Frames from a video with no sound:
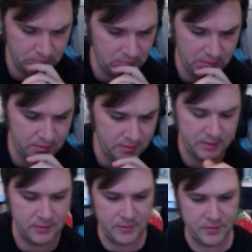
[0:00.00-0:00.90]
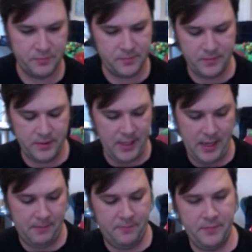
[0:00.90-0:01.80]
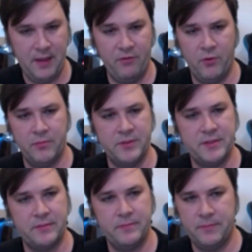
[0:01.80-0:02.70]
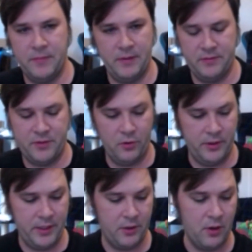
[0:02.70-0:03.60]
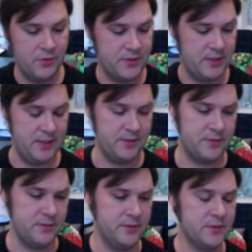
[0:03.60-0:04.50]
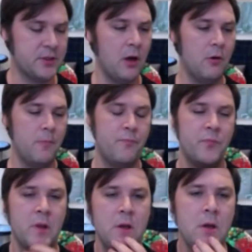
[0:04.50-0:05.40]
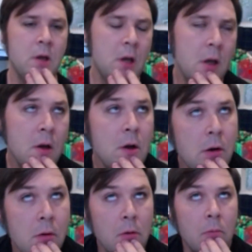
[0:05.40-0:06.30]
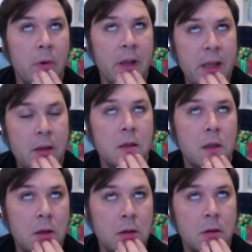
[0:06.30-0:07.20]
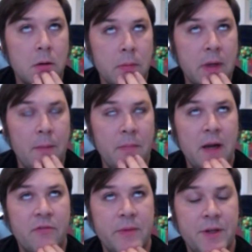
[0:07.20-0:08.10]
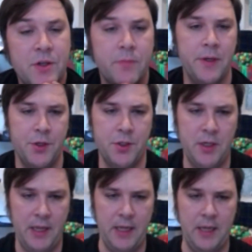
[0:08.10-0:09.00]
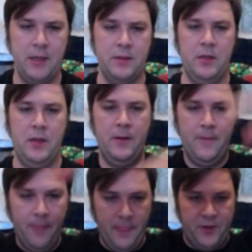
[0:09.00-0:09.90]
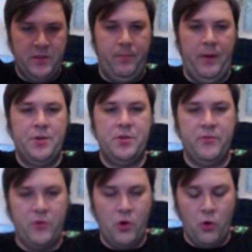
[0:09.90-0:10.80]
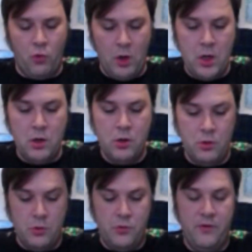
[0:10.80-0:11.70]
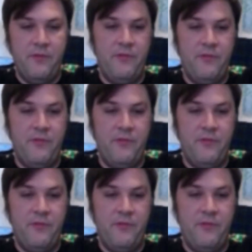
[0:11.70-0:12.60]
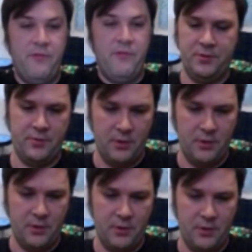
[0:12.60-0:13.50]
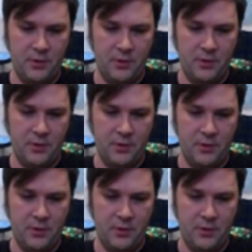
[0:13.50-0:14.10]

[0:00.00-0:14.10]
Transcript: it was, everyone was totally engrossed in this. So we come back from intermission, and there's a bunch of crow feathers around the bed.